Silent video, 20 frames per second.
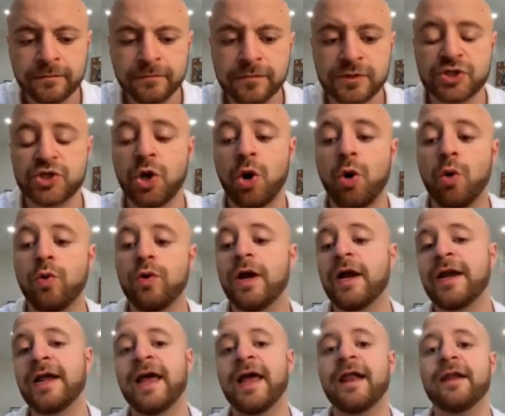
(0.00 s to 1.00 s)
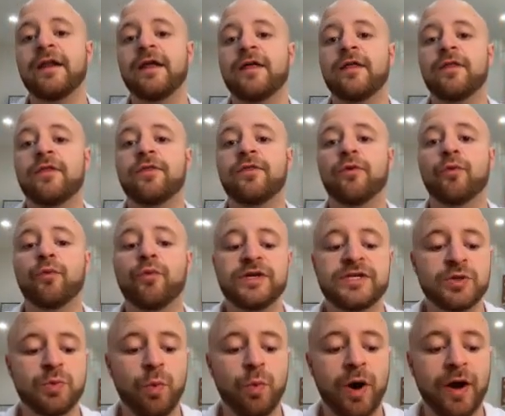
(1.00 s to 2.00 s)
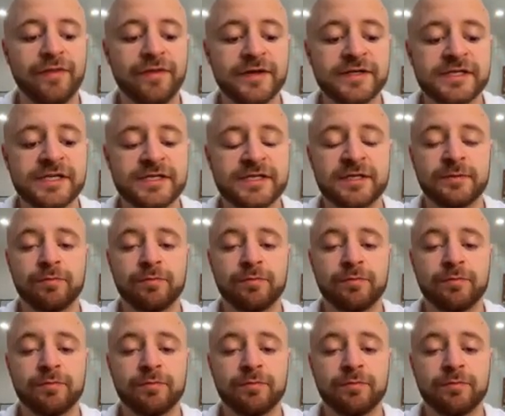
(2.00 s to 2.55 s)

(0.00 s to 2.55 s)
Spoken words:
So again, the reason why this is